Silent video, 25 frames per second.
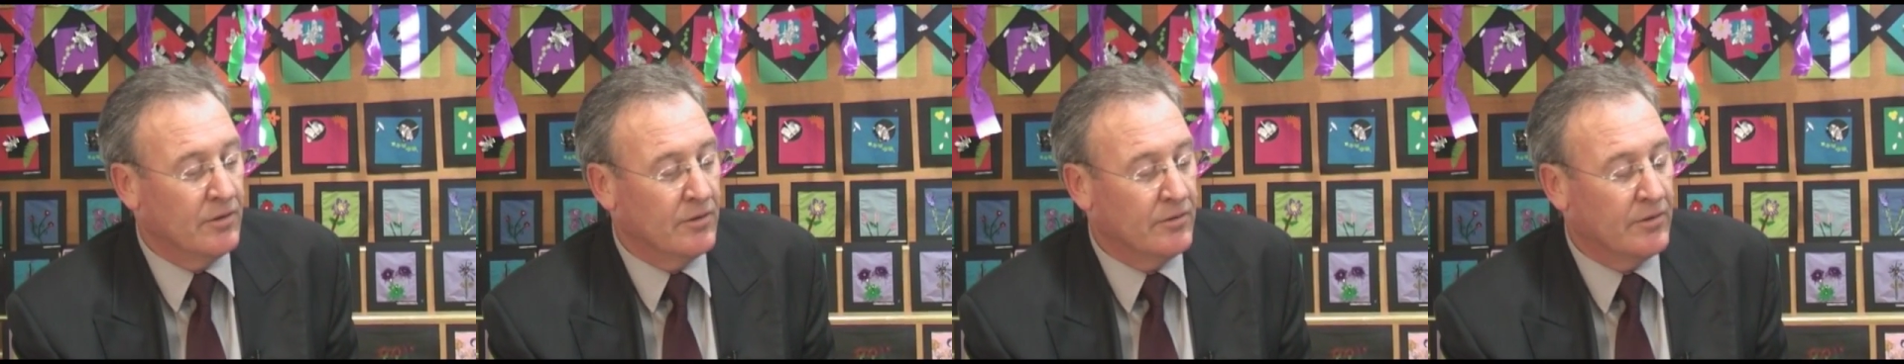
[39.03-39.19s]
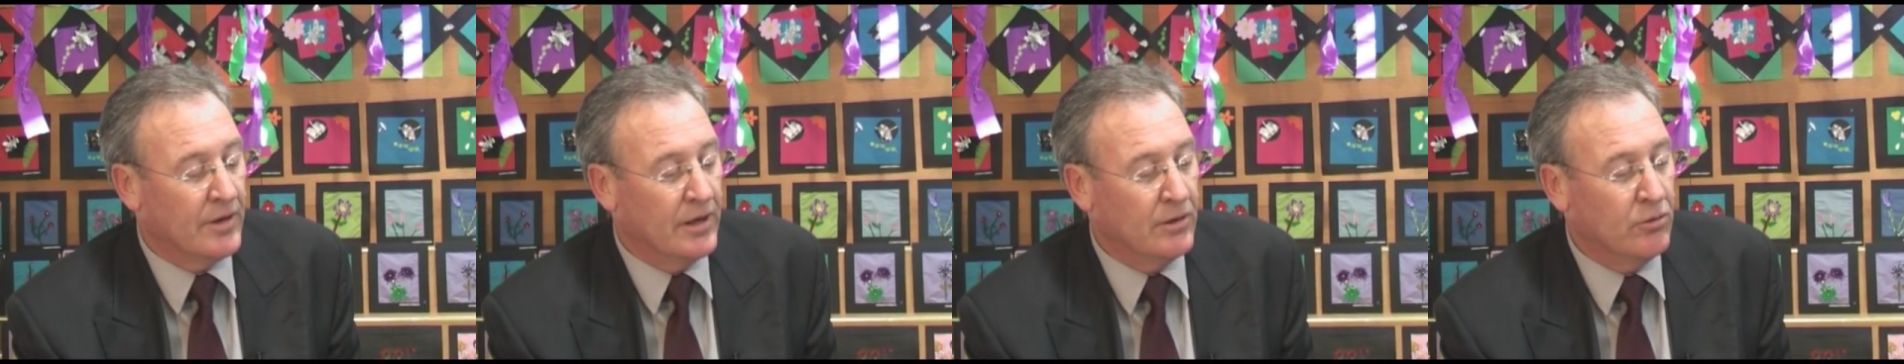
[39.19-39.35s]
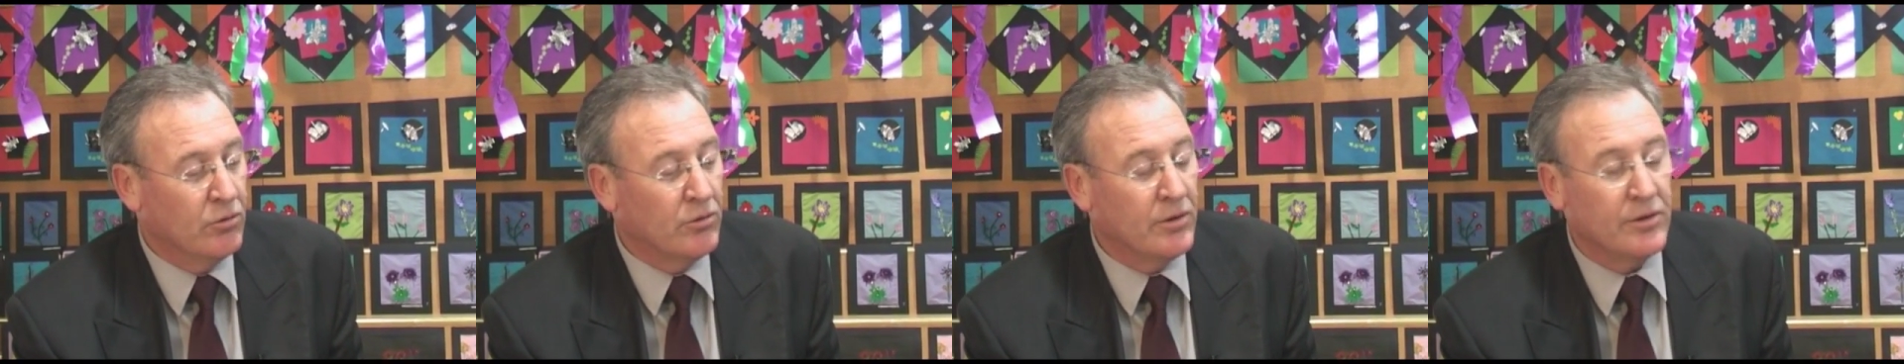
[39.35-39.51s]

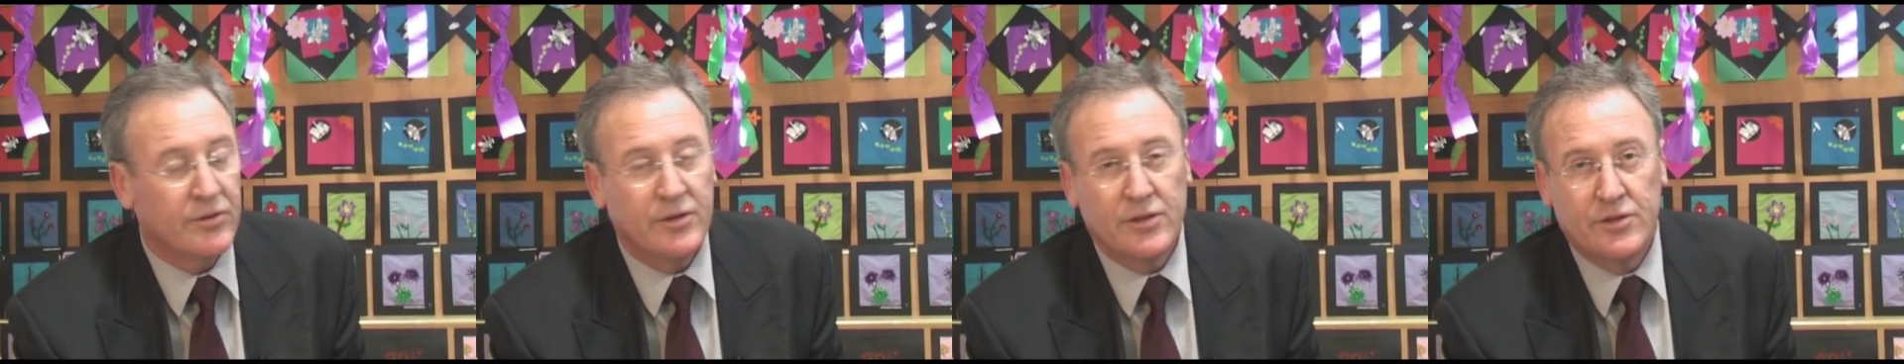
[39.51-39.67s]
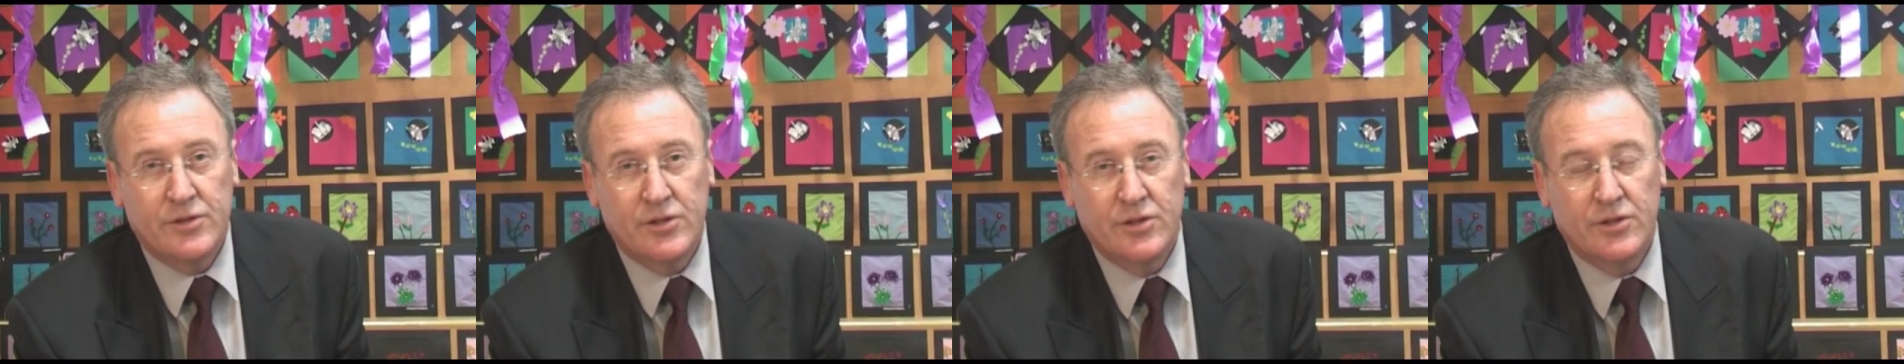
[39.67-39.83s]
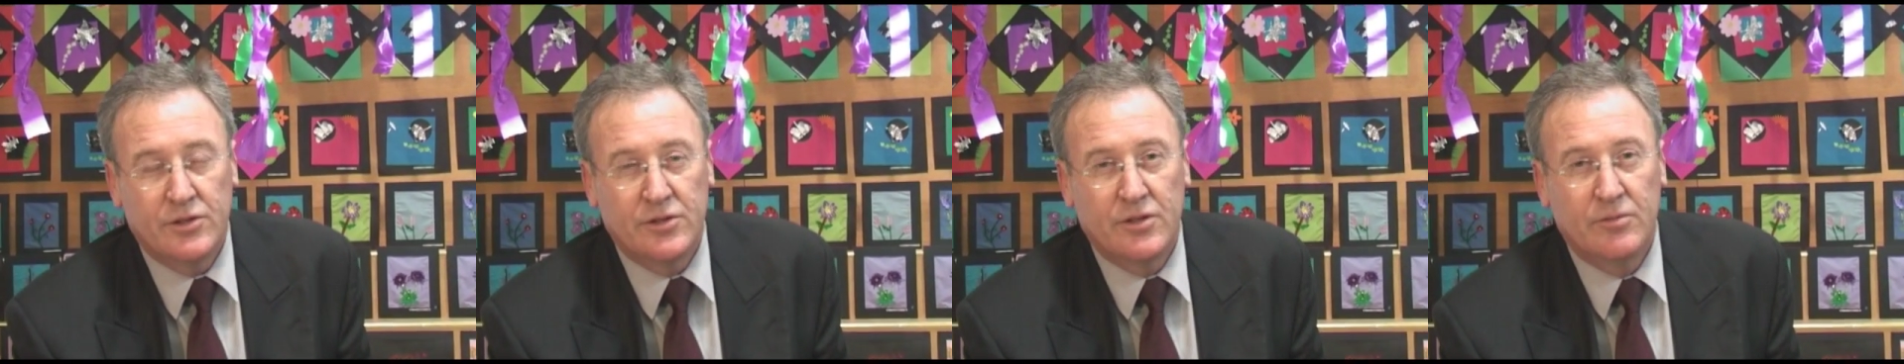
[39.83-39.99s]
They look at the
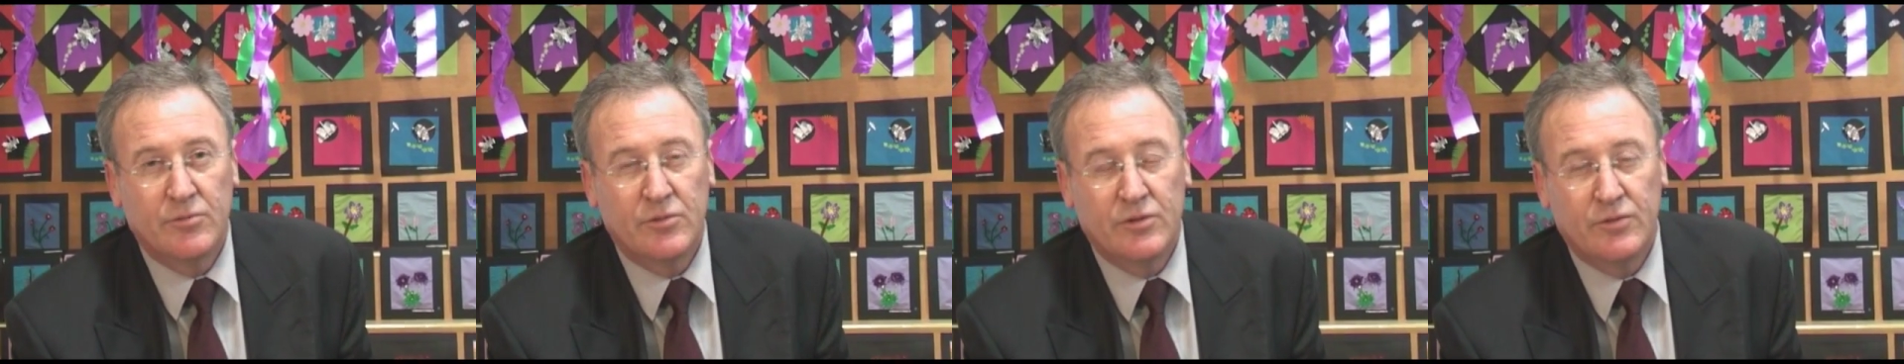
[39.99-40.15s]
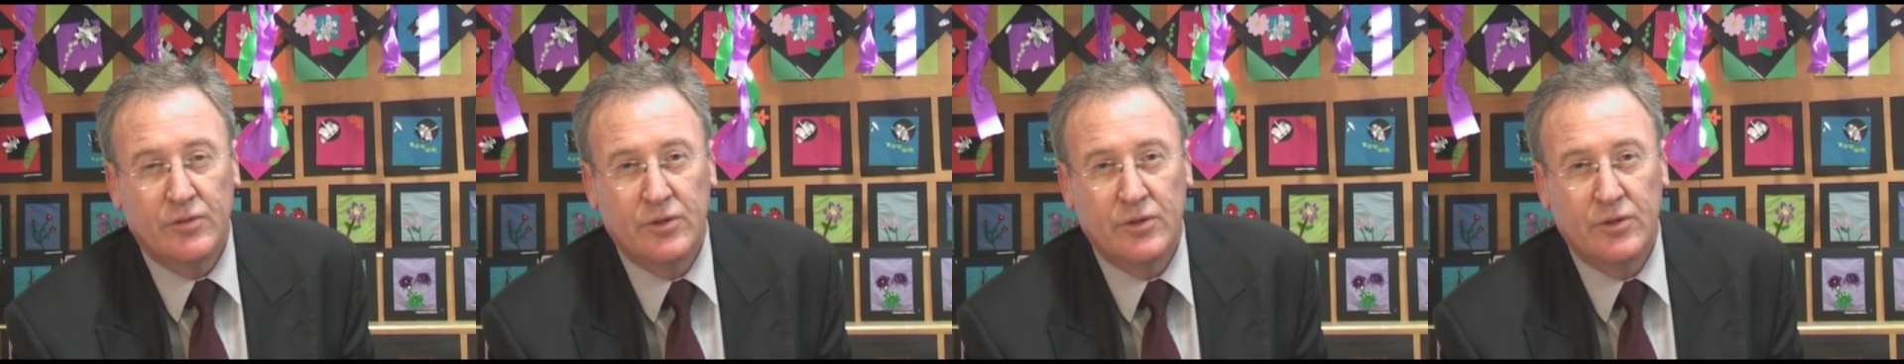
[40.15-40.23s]
systems